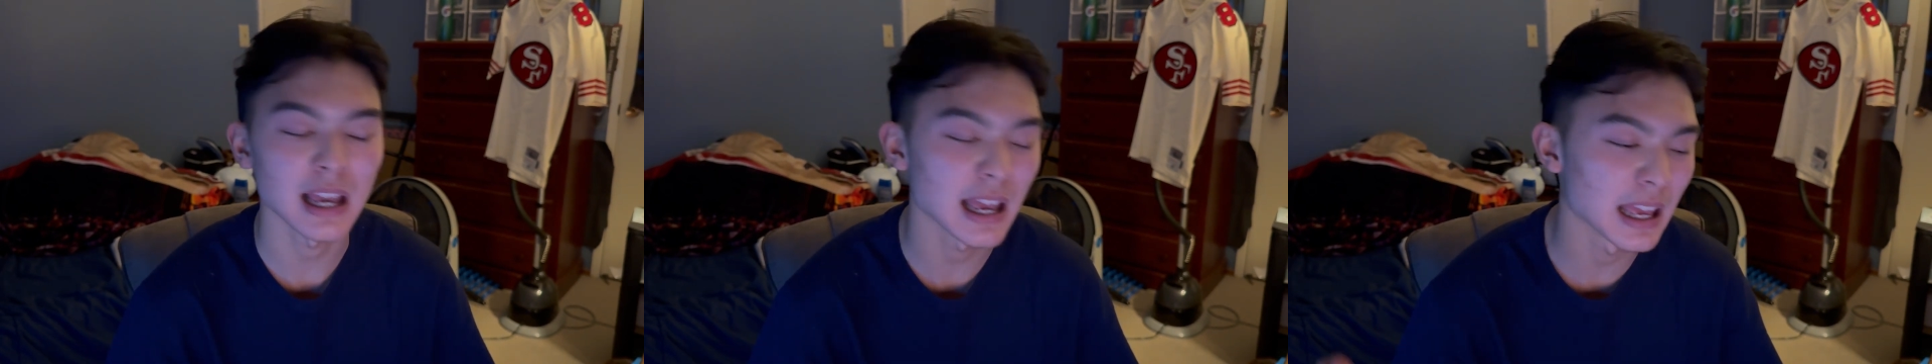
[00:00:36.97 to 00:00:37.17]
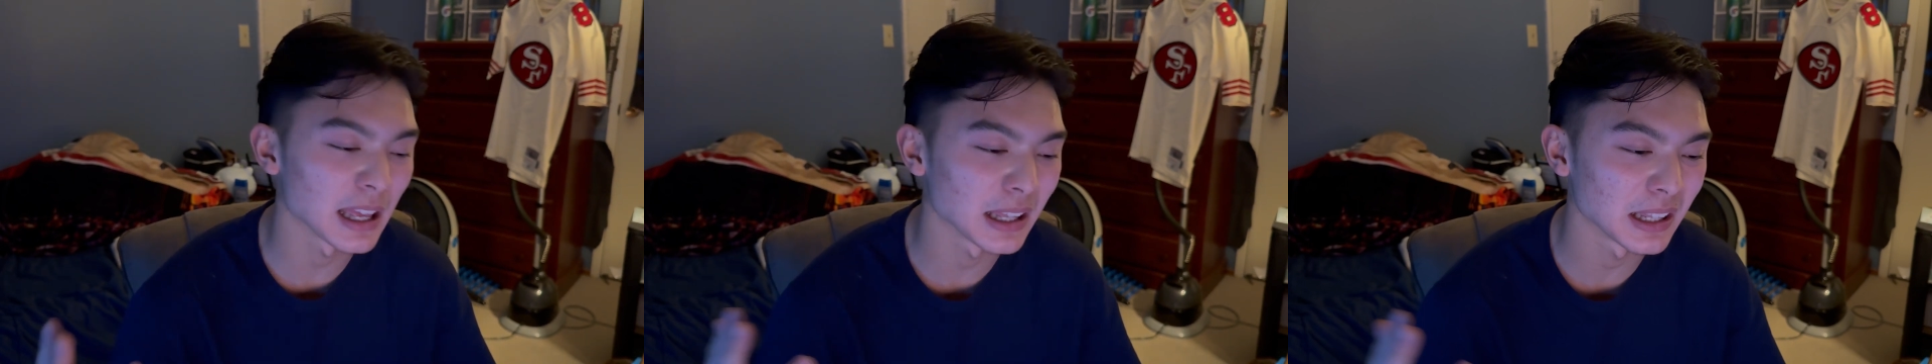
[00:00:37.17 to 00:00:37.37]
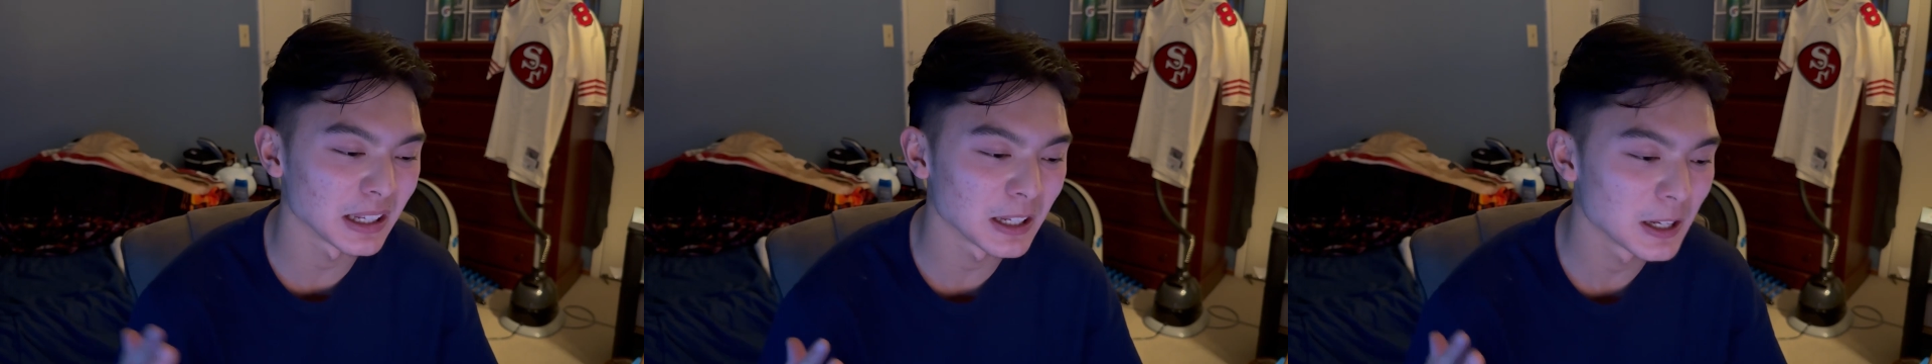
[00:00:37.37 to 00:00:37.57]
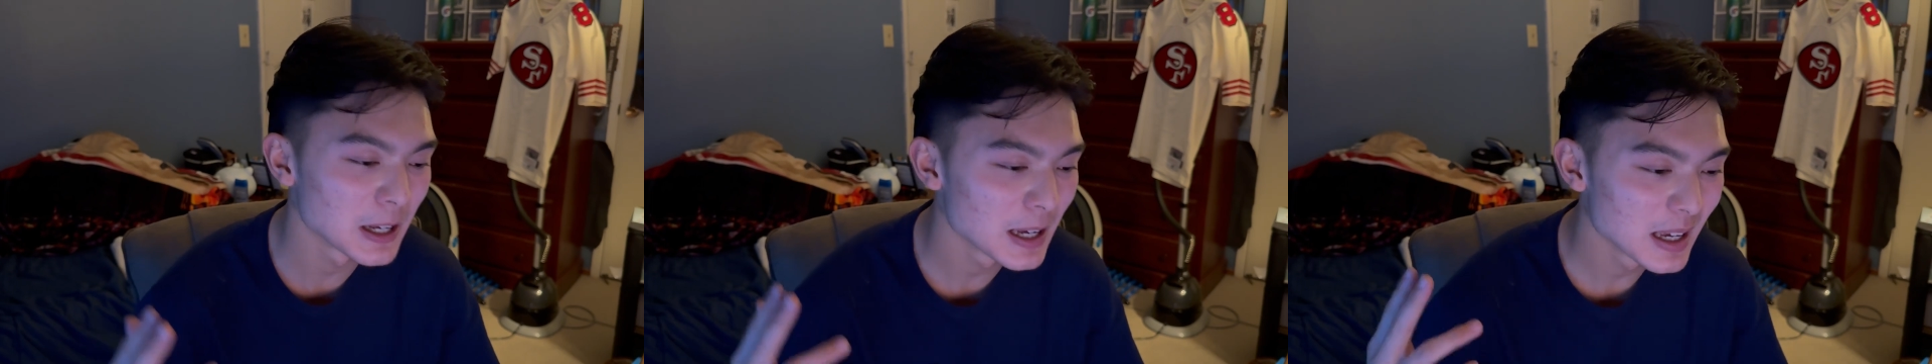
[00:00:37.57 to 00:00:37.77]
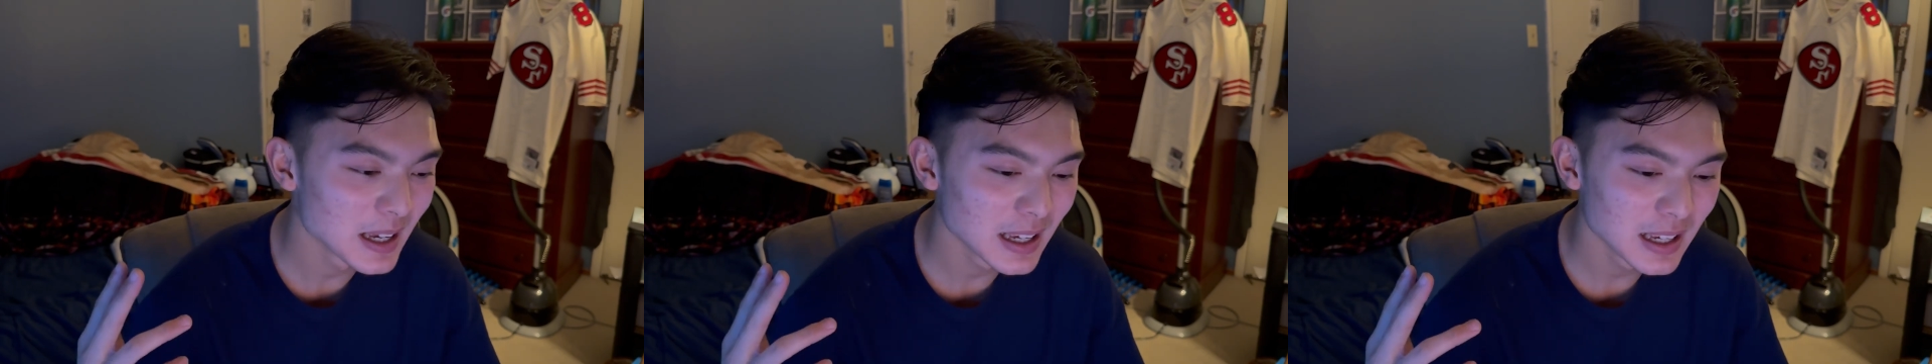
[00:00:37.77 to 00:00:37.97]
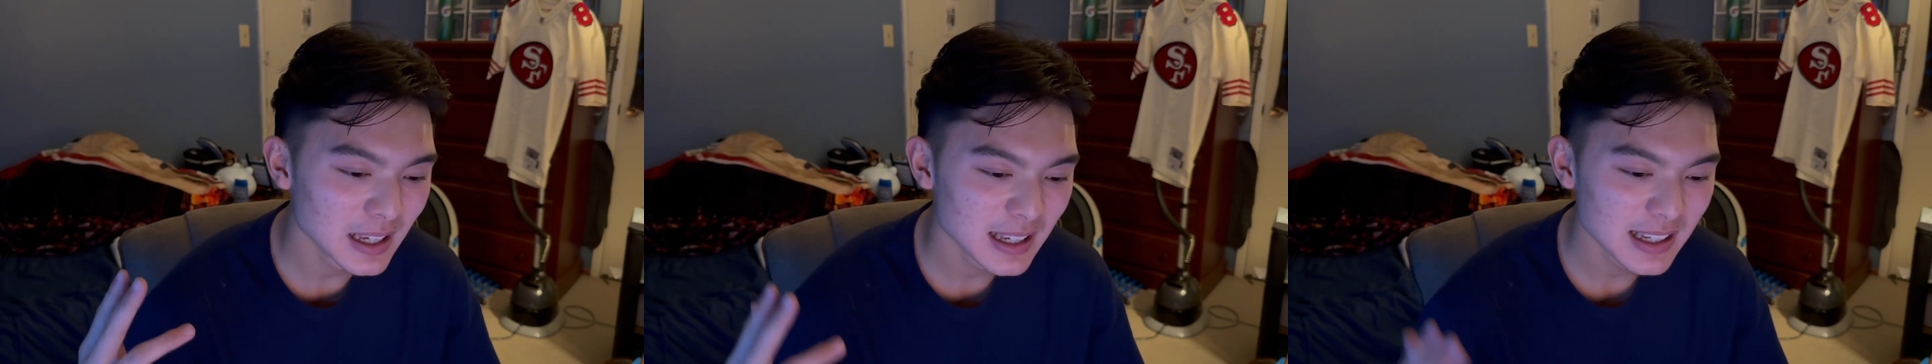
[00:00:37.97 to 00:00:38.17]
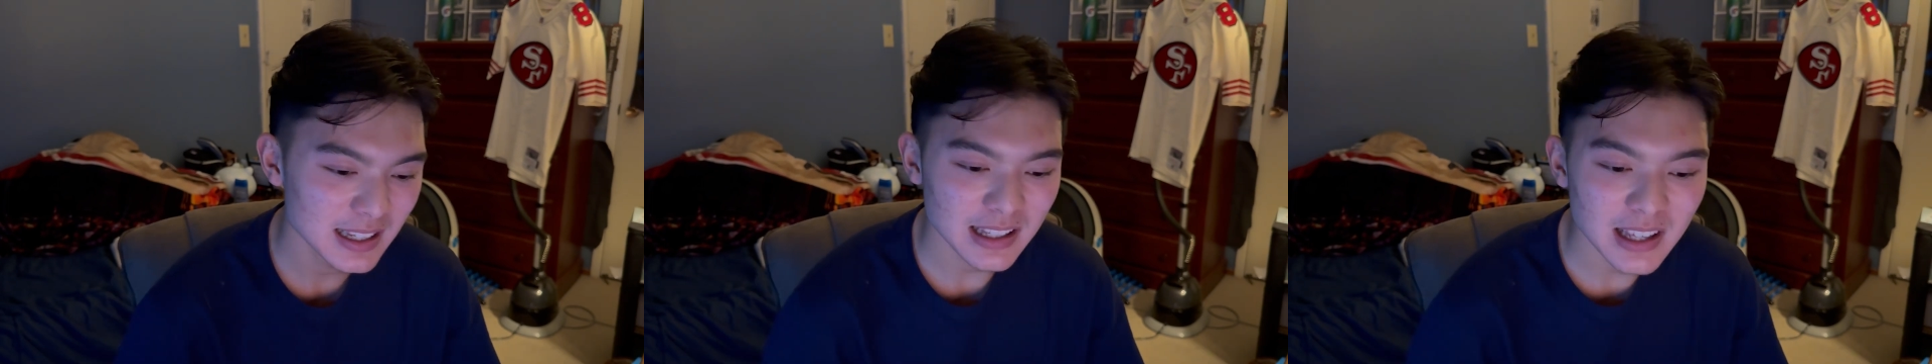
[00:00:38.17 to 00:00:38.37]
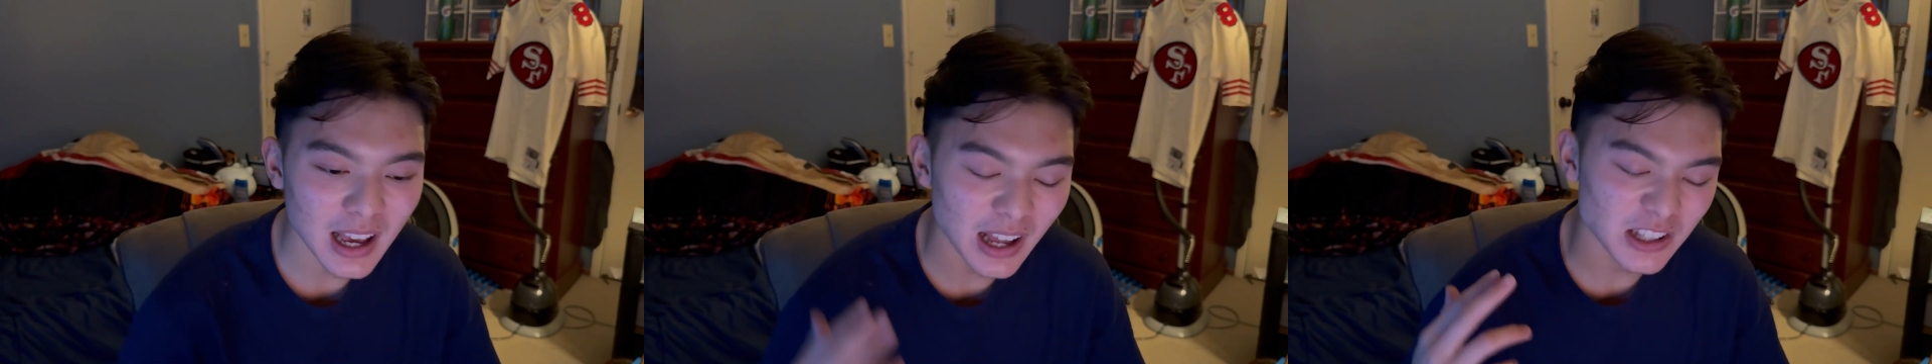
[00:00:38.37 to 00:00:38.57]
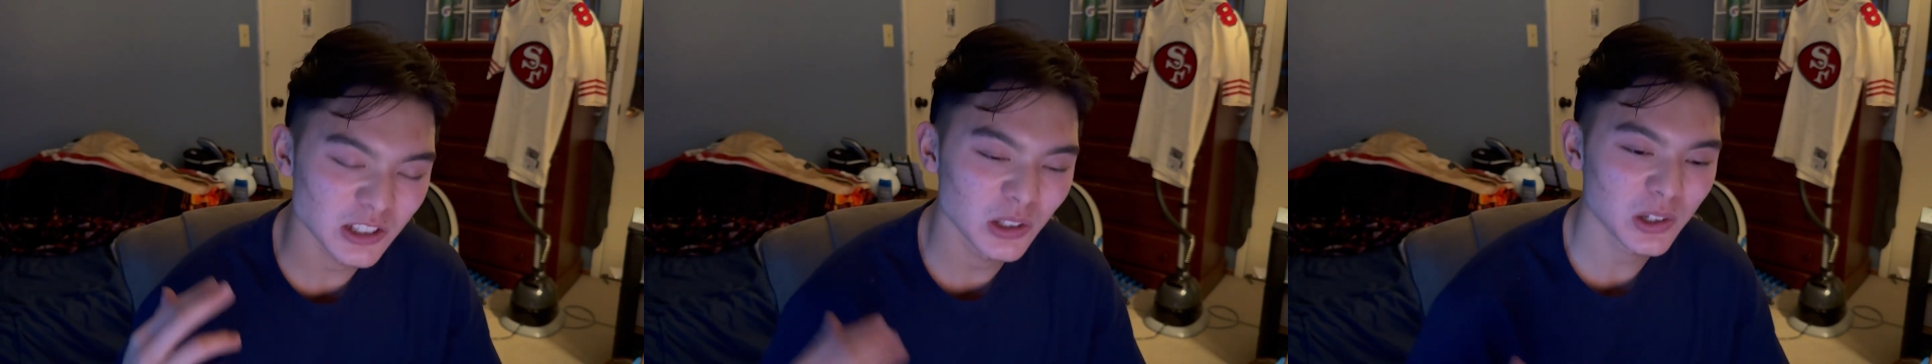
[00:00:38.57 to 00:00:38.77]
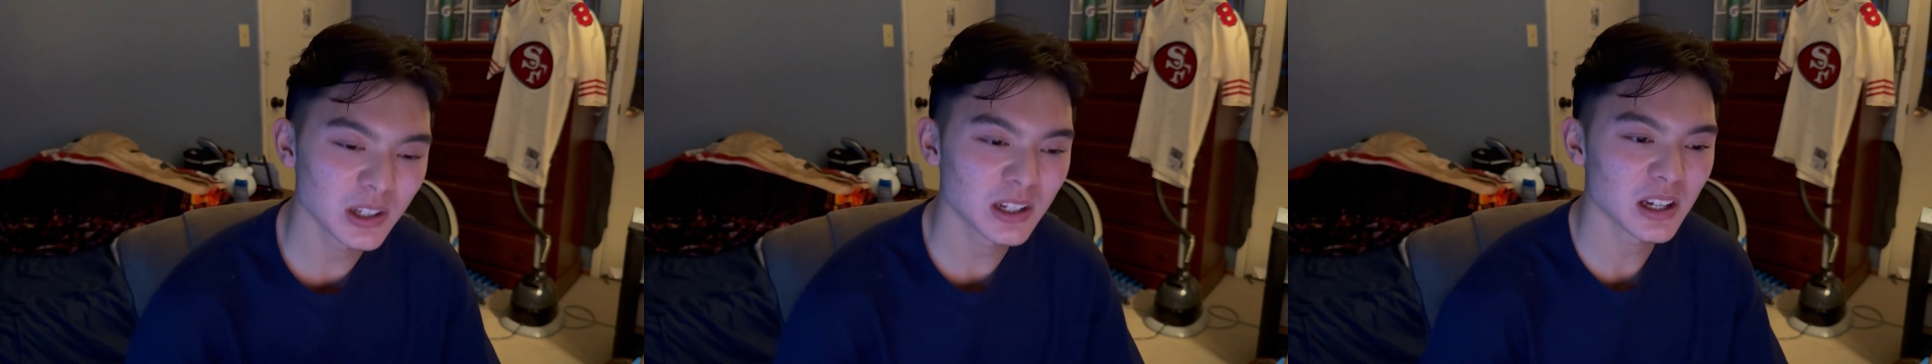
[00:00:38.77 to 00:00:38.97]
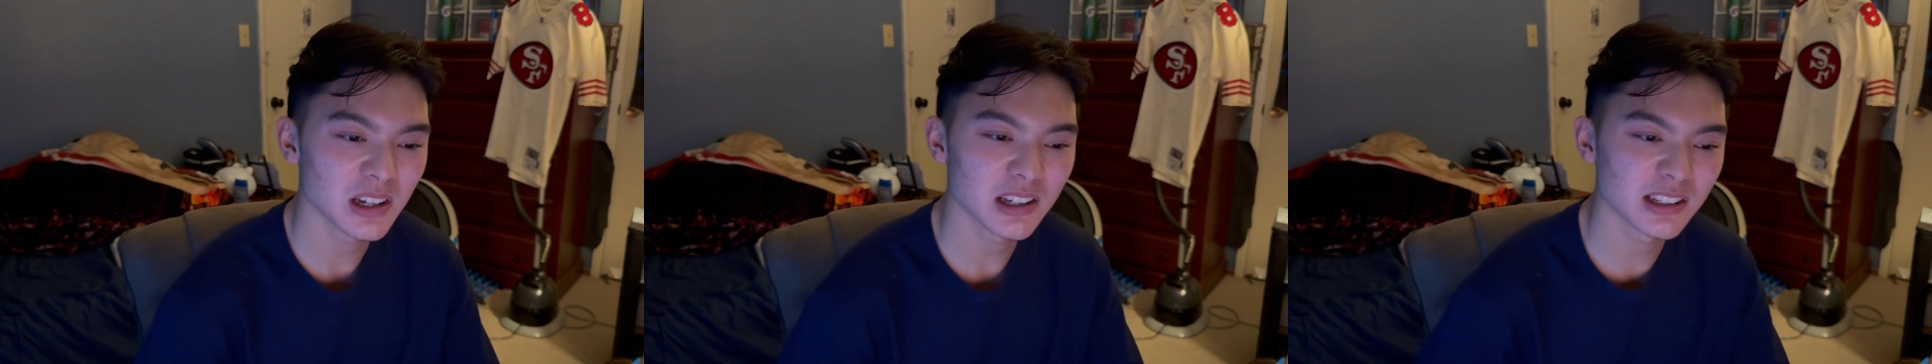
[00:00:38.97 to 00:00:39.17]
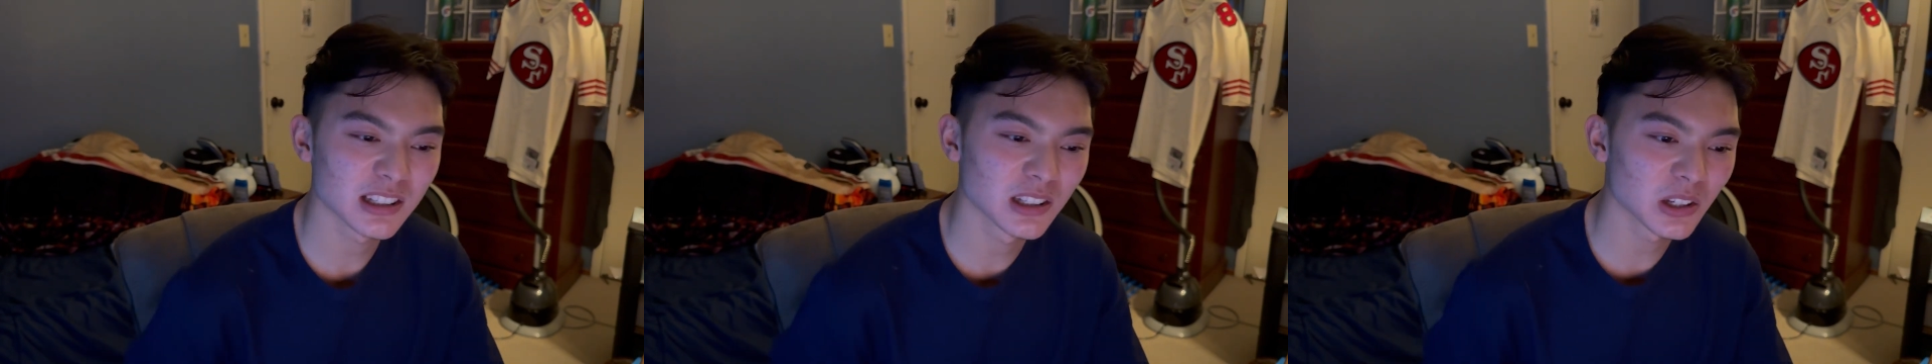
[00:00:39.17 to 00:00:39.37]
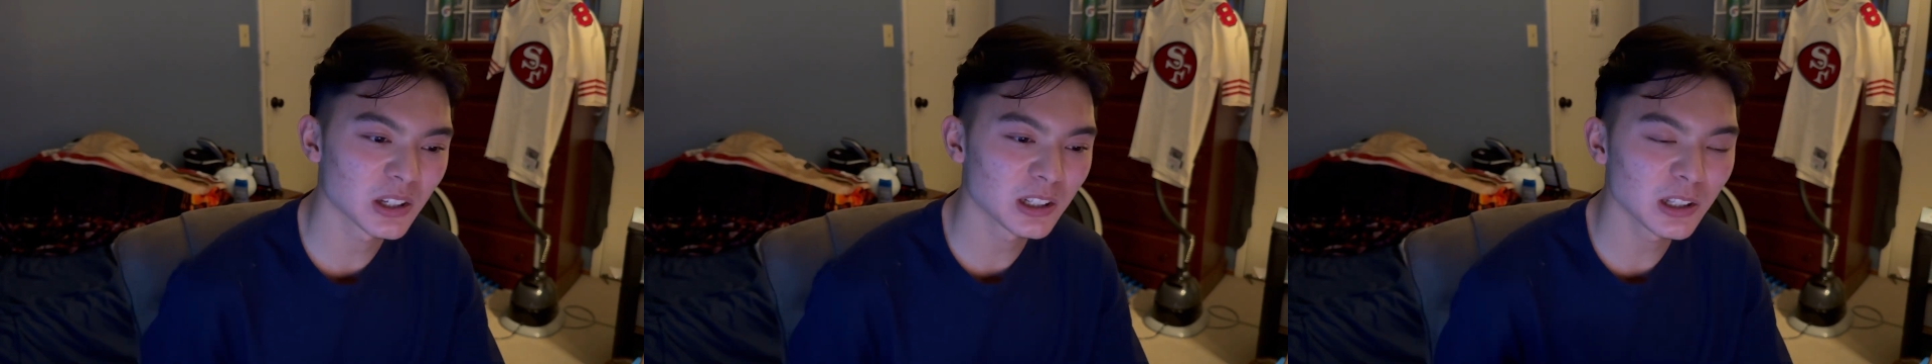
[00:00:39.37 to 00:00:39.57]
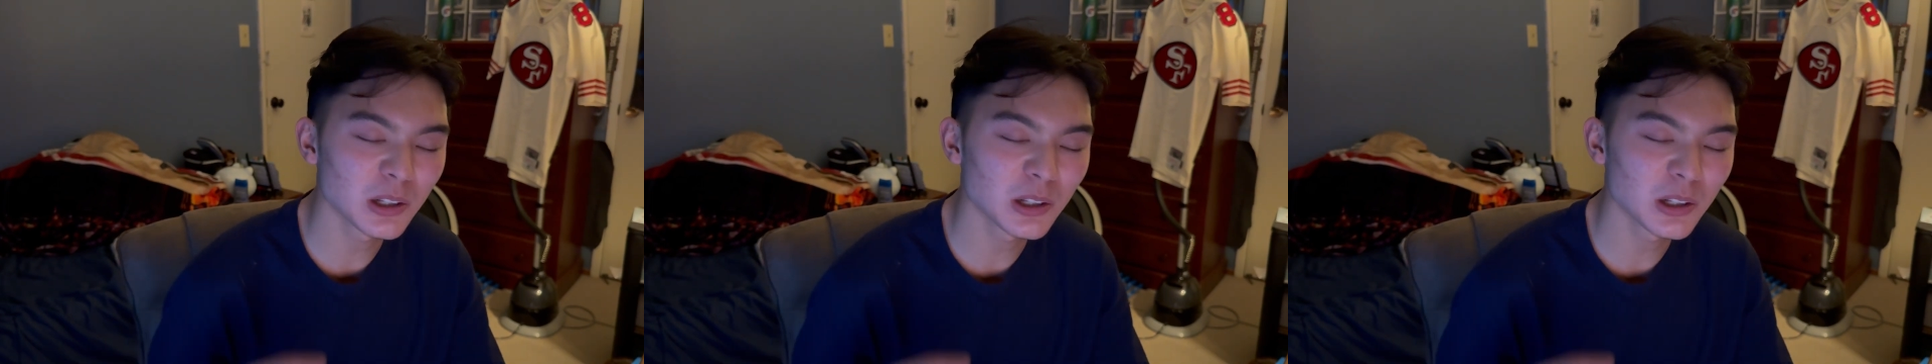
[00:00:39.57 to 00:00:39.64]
And yeah, it's looking, uh, it's looking a